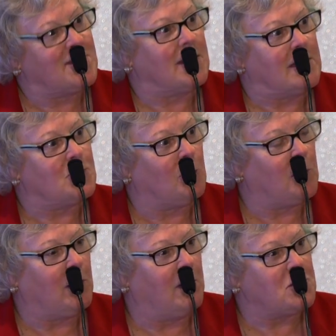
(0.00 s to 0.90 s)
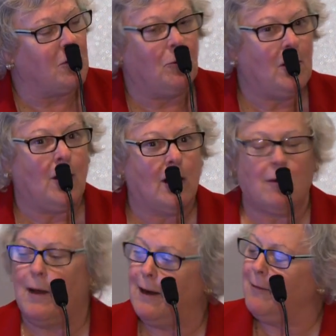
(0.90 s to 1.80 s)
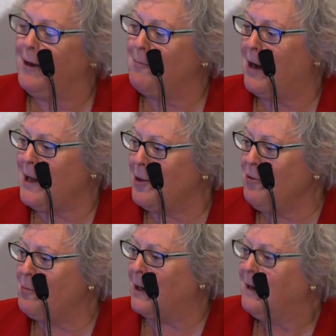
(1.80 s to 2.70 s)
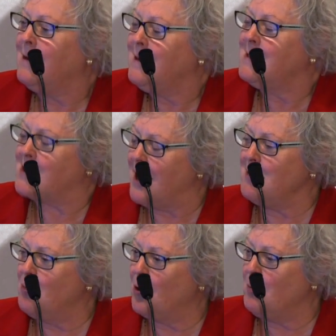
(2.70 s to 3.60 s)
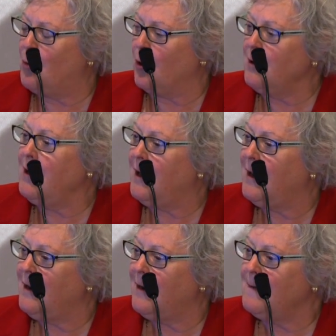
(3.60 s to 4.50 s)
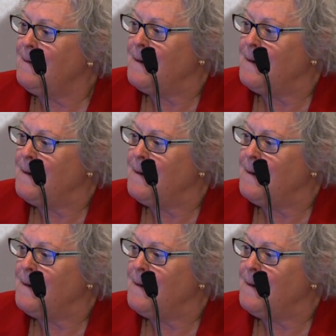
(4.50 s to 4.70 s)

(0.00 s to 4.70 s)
sins were pretty much what we talked about in my youth, but it's gotten more important, and our